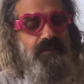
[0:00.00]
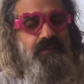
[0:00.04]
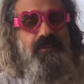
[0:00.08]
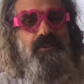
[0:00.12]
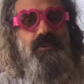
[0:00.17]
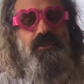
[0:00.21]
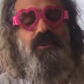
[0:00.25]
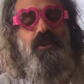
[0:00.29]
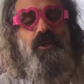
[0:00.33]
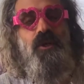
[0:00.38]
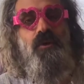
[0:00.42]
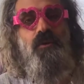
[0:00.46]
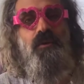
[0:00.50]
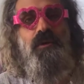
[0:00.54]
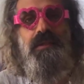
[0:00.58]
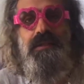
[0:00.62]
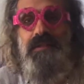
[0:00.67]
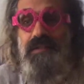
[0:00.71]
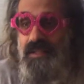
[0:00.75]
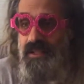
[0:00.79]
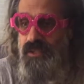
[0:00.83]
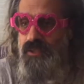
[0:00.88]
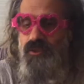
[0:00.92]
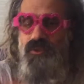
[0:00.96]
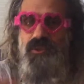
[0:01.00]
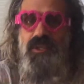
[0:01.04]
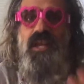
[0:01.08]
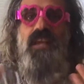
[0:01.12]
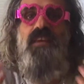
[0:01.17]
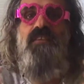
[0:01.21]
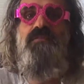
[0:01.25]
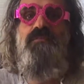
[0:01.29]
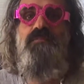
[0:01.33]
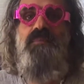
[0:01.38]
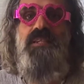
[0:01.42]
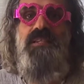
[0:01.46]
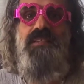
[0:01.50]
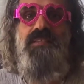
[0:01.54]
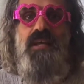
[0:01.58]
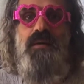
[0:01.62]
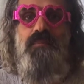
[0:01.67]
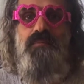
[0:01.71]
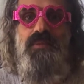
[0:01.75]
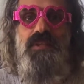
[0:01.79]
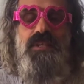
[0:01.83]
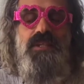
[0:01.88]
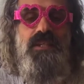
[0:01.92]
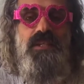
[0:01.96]
you know, and then you gave me
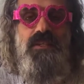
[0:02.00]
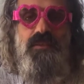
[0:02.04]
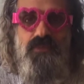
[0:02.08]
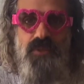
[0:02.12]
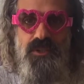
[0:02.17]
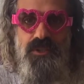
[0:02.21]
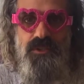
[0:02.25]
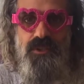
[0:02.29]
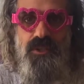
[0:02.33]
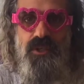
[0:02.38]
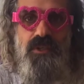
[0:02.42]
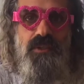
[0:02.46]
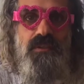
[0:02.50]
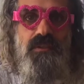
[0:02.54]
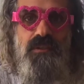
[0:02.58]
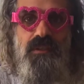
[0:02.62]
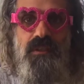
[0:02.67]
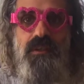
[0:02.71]
something in return.